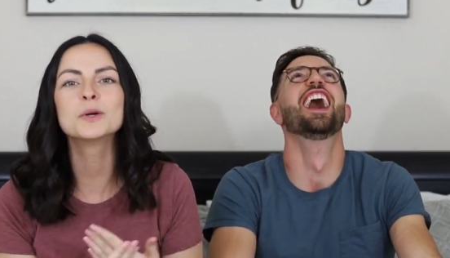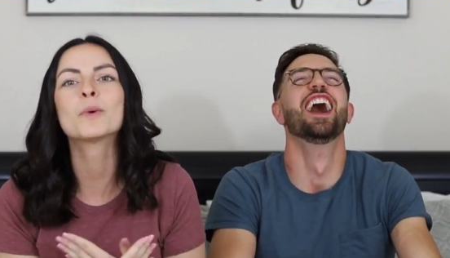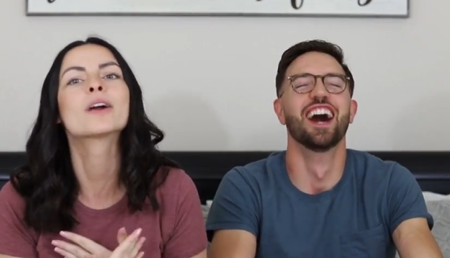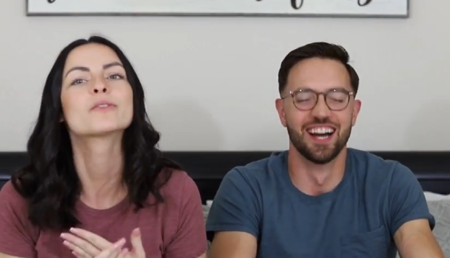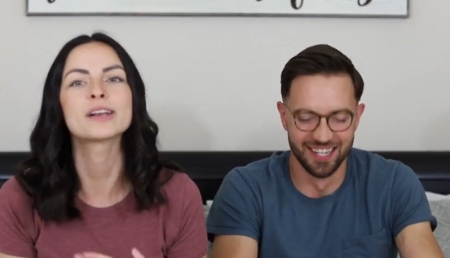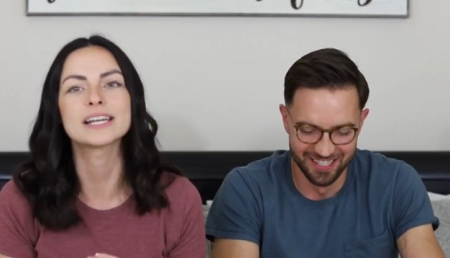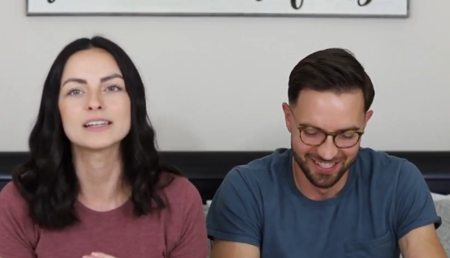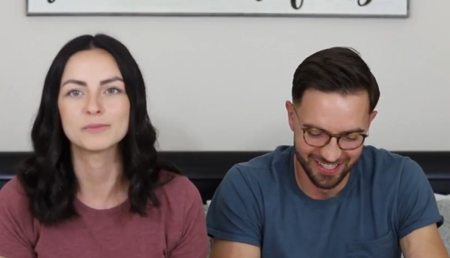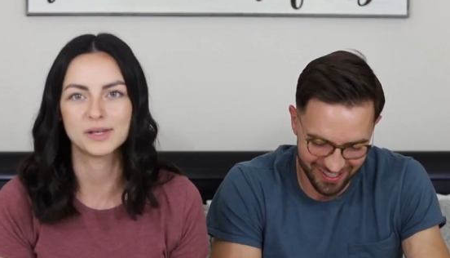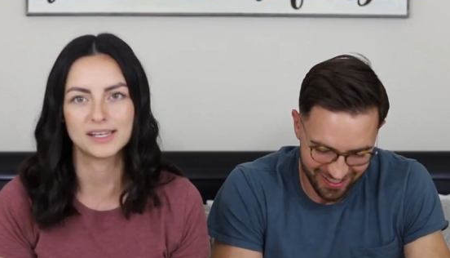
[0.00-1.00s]
Speaker 1: we weren't ready
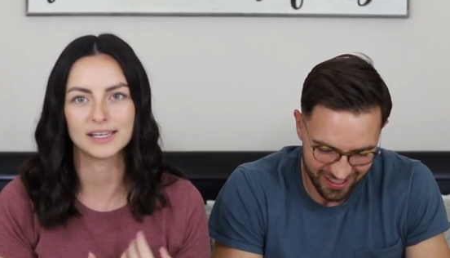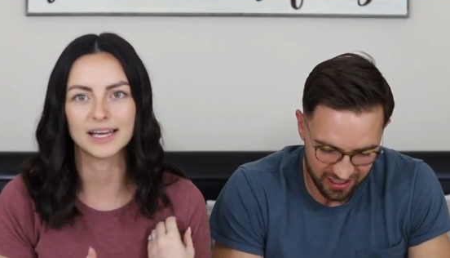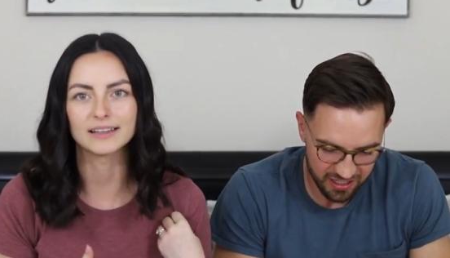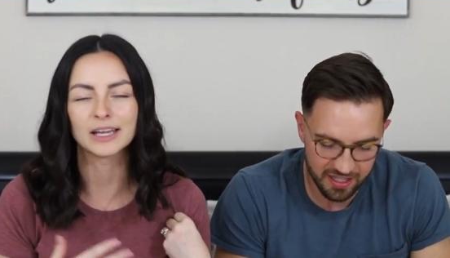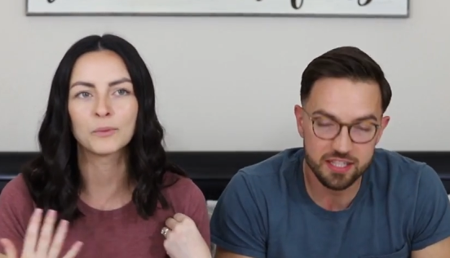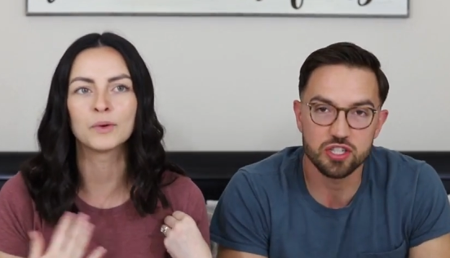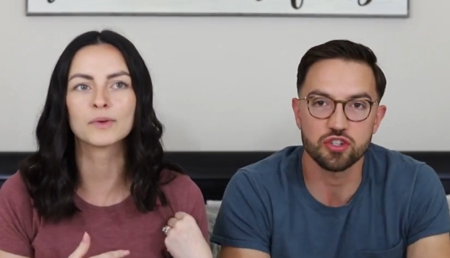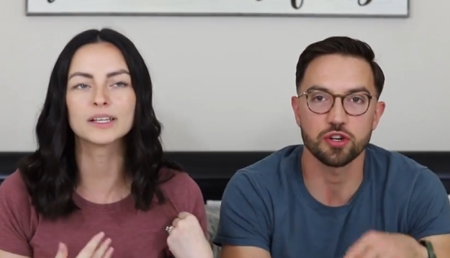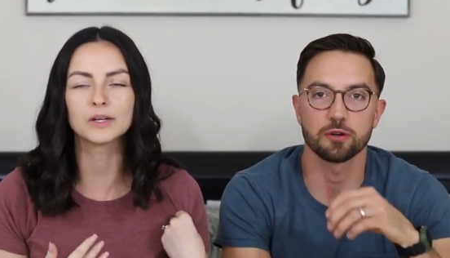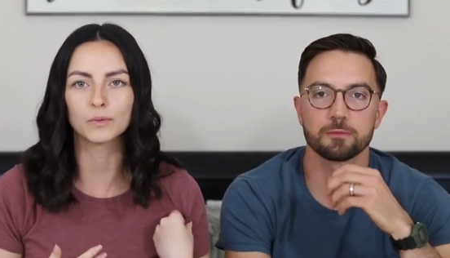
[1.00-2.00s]
to meet yet. Like, it's we
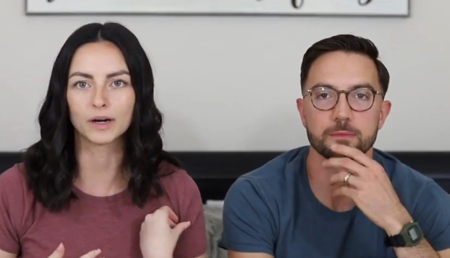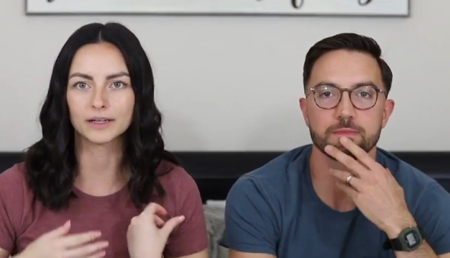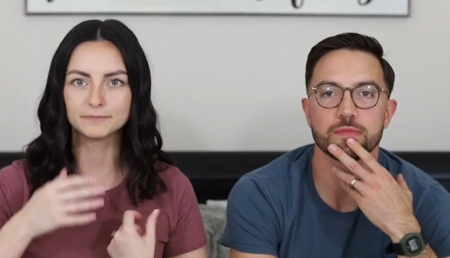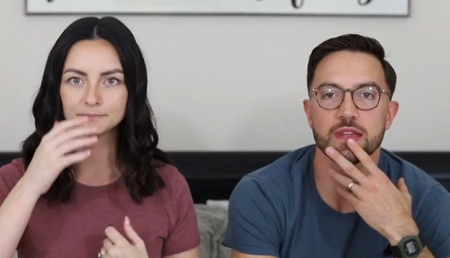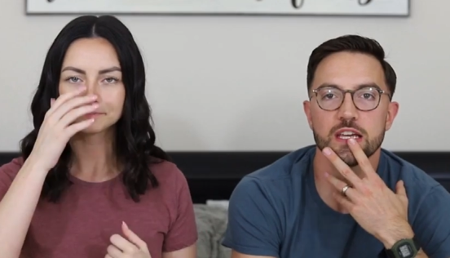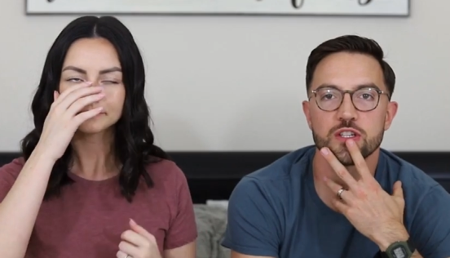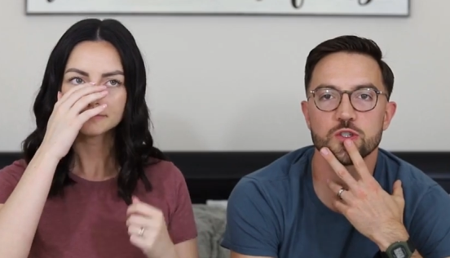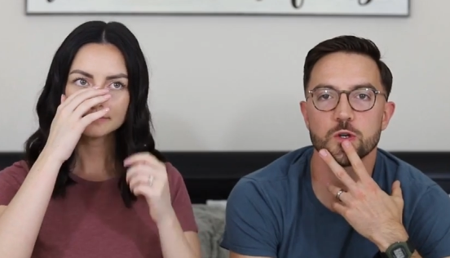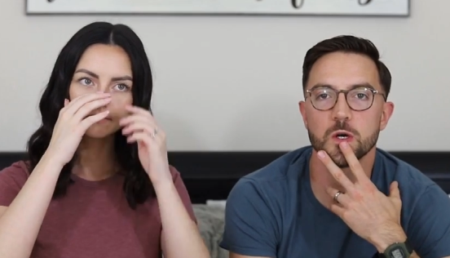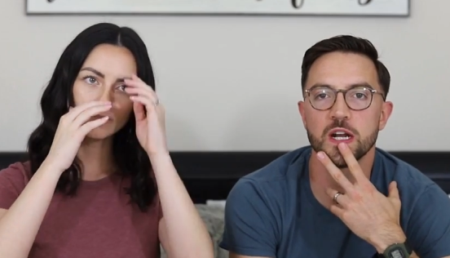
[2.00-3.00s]
true. really weren't.
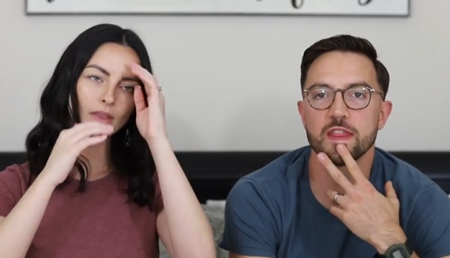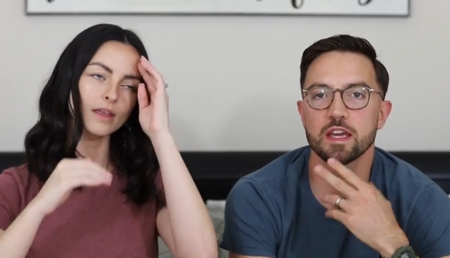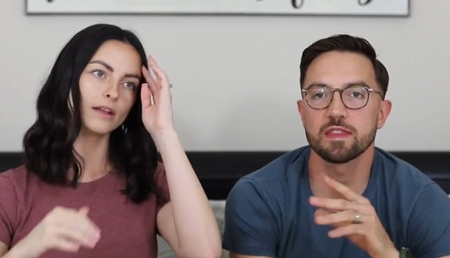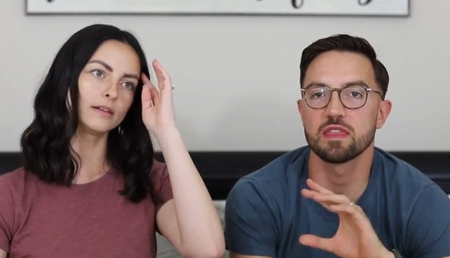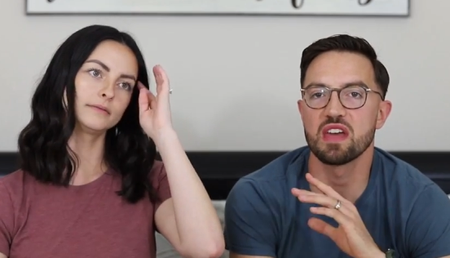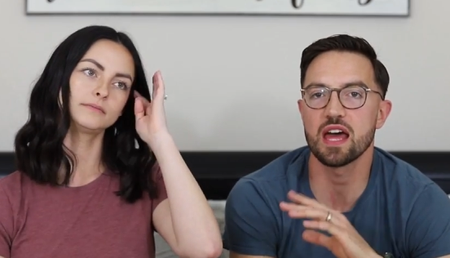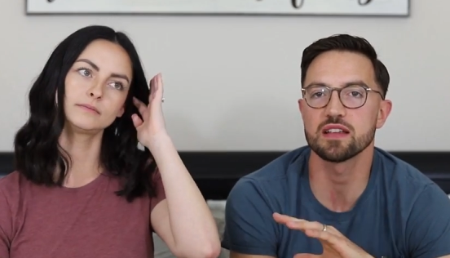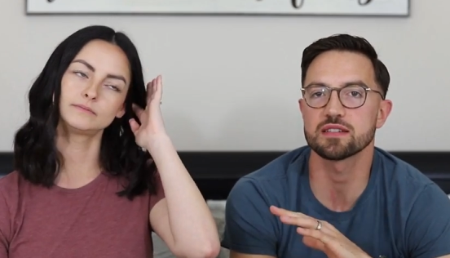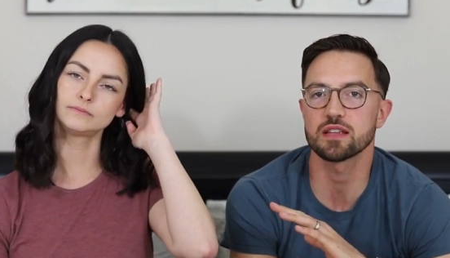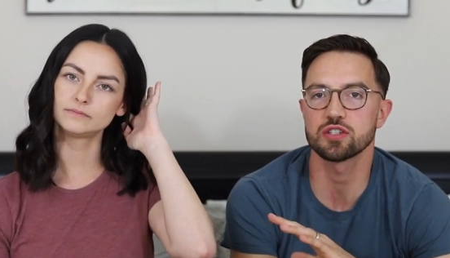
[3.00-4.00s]
Speaker 2: It's true. And I think that
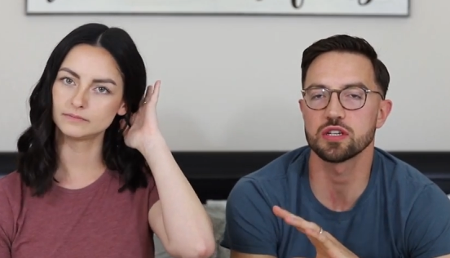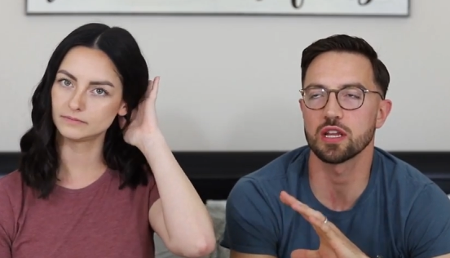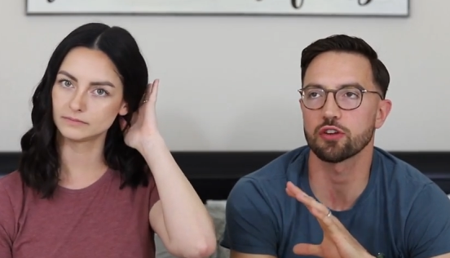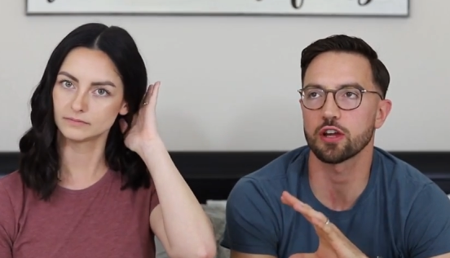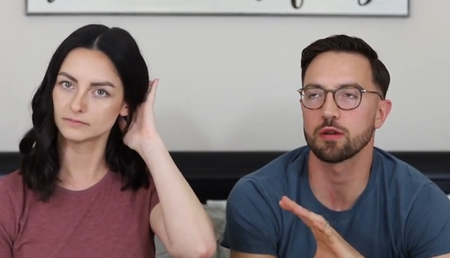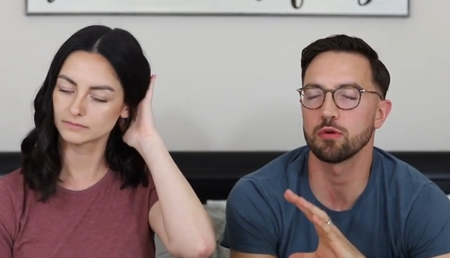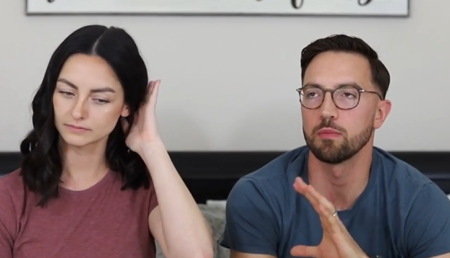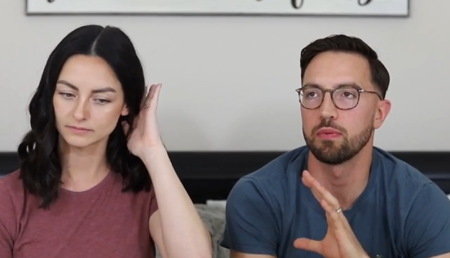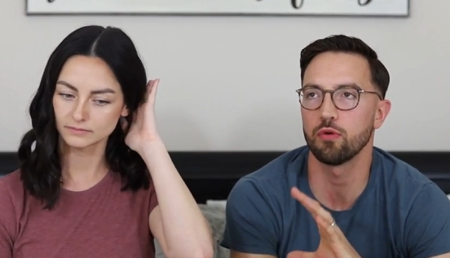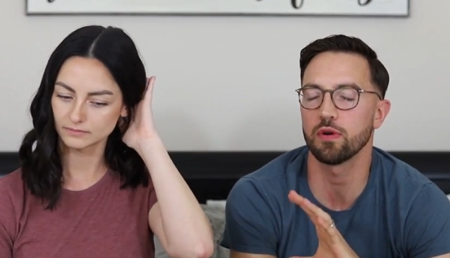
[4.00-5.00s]
is such an incredible
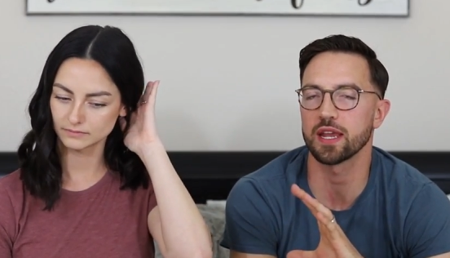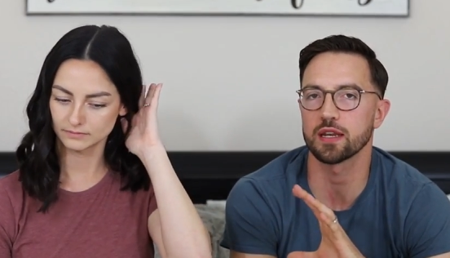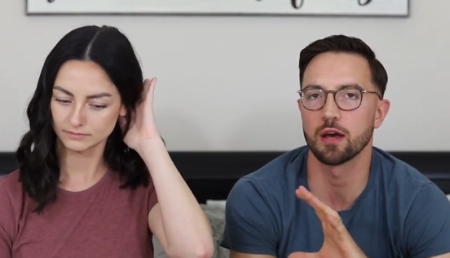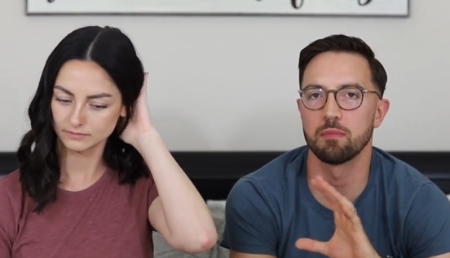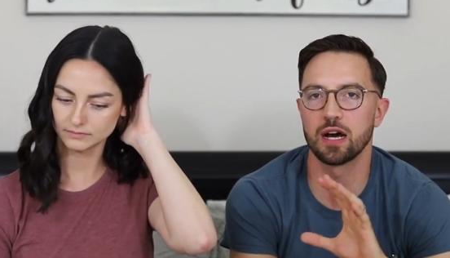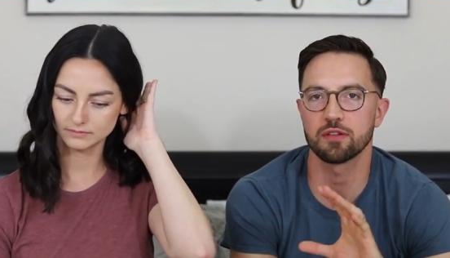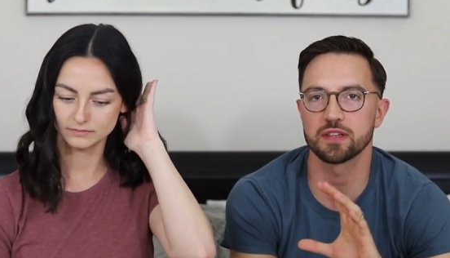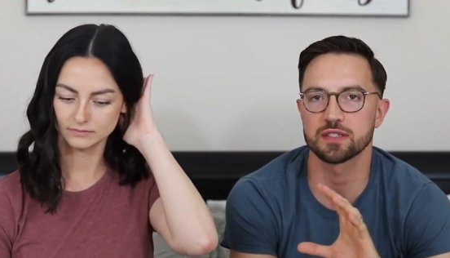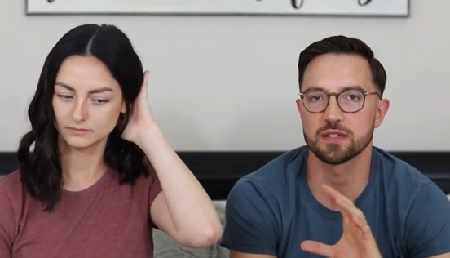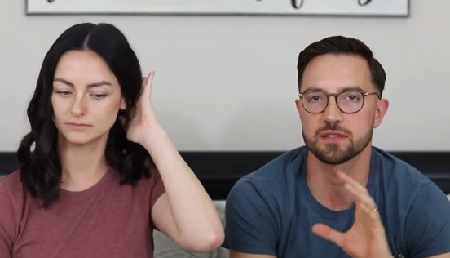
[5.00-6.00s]
point about
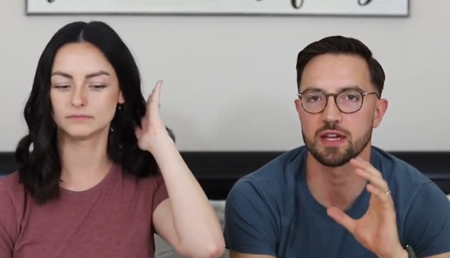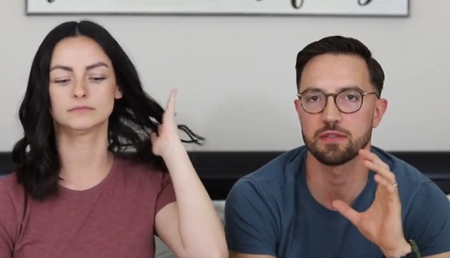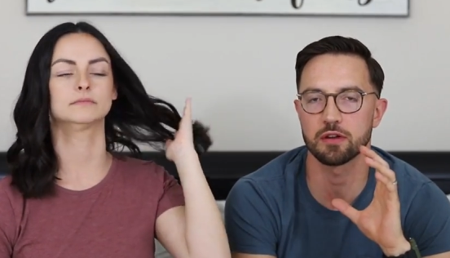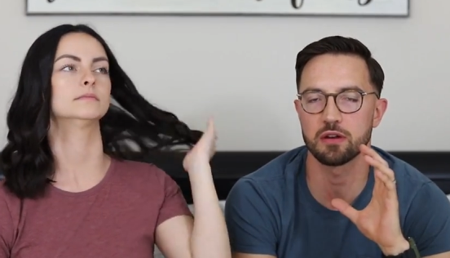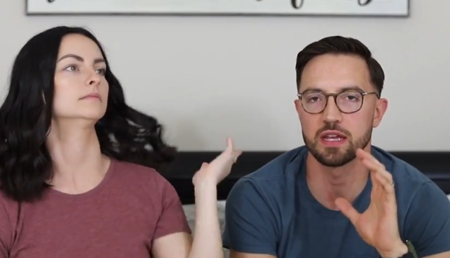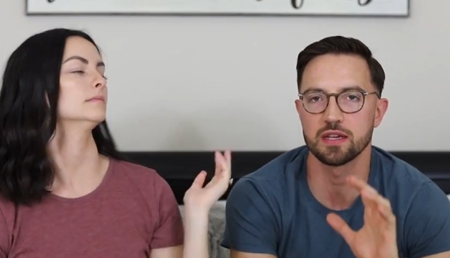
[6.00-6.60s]
this is that there